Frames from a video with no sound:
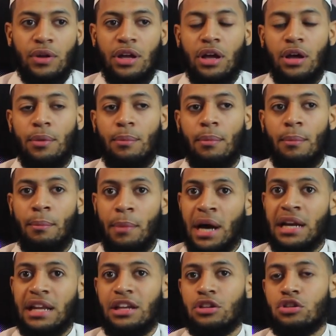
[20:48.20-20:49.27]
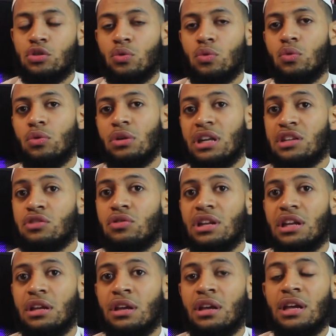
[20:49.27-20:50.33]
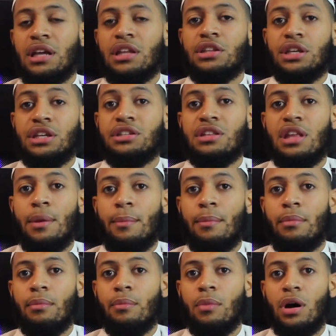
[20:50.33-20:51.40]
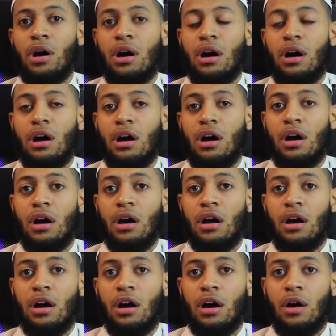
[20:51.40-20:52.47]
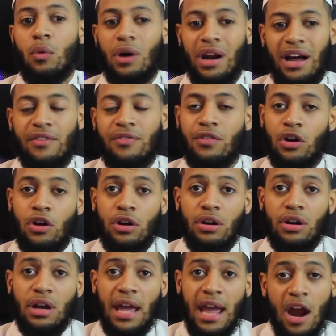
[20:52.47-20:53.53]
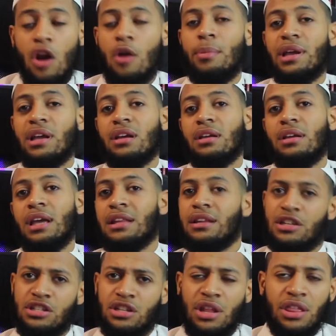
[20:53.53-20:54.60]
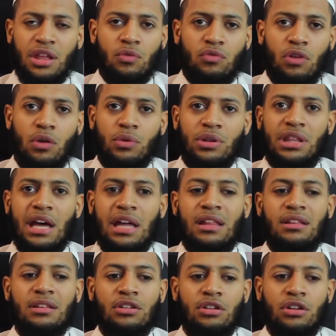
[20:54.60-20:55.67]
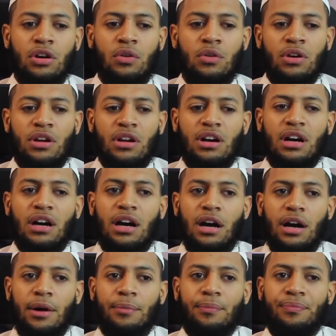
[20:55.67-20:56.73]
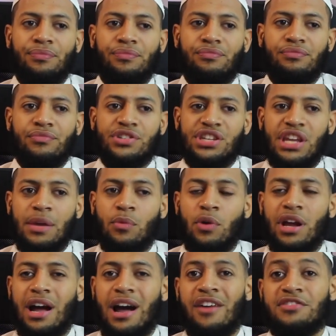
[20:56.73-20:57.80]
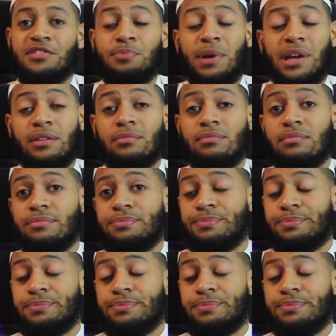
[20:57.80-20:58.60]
to literally teach them what I've learned, Arabic. And there's nothing wrong with that, you know. Same way I have spent